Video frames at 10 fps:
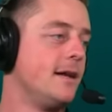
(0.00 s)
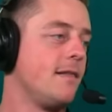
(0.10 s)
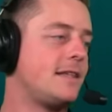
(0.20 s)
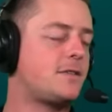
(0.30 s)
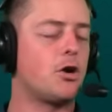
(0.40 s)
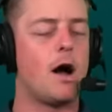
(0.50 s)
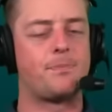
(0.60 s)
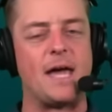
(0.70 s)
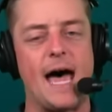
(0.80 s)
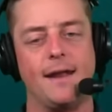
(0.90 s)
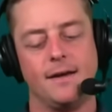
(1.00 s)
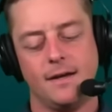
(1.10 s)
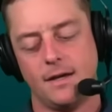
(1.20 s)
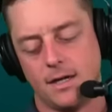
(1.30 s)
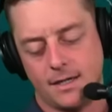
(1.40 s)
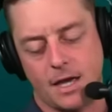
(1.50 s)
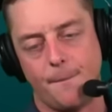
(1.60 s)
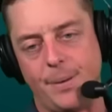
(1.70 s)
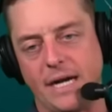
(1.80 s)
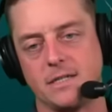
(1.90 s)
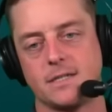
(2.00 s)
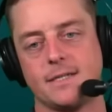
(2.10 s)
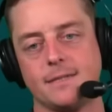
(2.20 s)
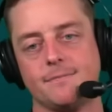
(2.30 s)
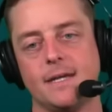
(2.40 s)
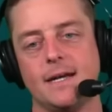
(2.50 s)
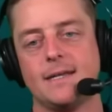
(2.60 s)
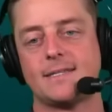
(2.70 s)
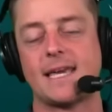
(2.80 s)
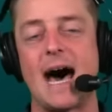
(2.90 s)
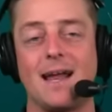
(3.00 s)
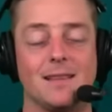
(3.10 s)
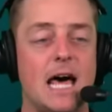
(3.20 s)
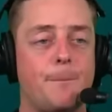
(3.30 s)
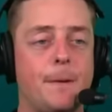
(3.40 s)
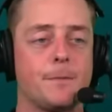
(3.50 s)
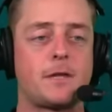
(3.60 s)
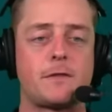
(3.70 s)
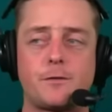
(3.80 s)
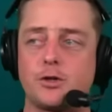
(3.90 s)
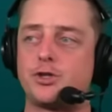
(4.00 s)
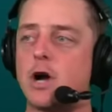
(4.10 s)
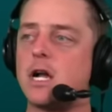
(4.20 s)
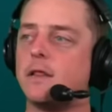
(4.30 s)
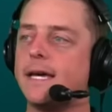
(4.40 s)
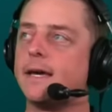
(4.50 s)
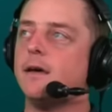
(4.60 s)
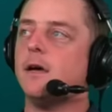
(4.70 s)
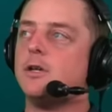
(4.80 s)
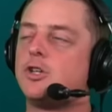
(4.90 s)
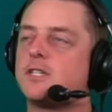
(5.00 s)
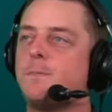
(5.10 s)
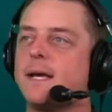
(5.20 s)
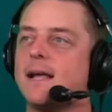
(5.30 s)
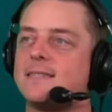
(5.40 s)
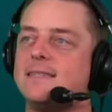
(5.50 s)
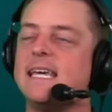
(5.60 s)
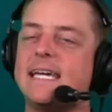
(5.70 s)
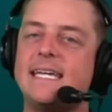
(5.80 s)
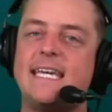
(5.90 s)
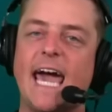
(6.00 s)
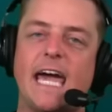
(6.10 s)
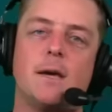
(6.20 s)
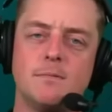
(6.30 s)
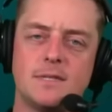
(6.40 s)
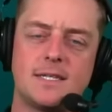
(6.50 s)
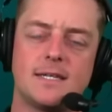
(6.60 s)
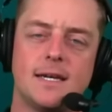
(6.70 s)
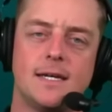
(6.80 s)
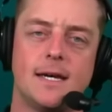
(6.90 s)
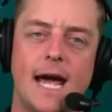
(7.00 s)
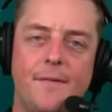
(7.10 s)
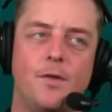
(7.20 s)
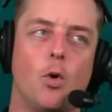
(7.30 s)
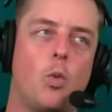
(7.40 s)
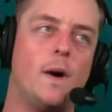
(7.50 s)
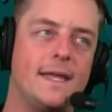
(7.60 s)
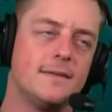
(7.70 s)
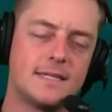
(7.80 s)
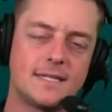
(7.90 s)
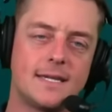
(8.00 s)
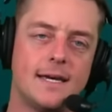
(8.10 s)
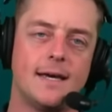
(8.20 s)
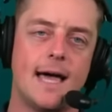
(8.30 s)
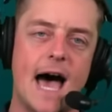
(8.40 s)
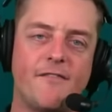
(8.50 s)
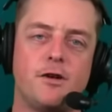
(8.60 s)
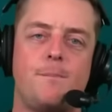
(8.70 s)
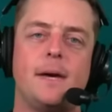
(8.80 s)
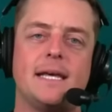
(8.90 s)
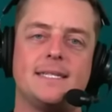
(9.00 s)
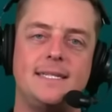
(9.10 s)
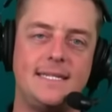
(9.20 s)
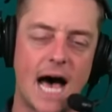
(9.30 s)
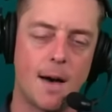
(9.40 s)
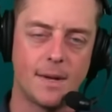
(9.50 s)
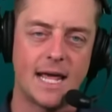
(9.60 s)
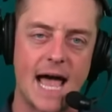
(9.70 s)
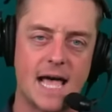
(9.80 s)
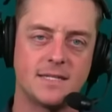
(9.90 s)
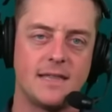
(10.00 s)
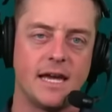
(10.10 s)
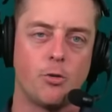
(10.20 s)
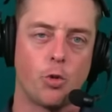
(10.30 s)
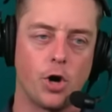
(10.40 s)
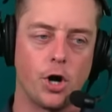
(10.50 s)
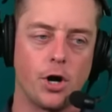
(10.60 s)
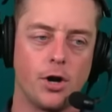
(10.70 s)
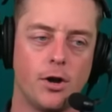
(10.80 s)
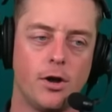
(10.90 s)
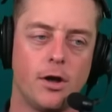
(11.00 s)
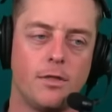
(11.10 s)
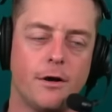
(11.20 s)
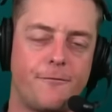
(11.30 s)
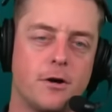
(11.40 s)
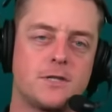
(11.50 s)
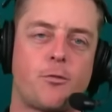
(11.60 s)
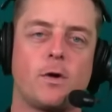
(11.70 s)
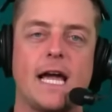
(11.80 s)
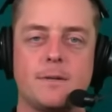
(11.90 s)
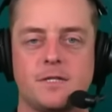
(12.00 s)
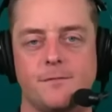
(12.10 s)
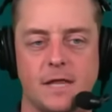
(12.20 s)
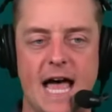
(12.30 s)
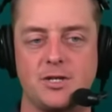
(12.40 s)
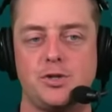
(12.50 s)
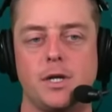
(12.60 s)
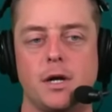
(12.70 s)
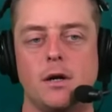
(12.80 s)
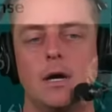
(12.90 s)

Let's throw up that comparison. Scott, a lot of people think that they're struggling just because the games and the wins haven't been as dominant as they were the first four games of last year.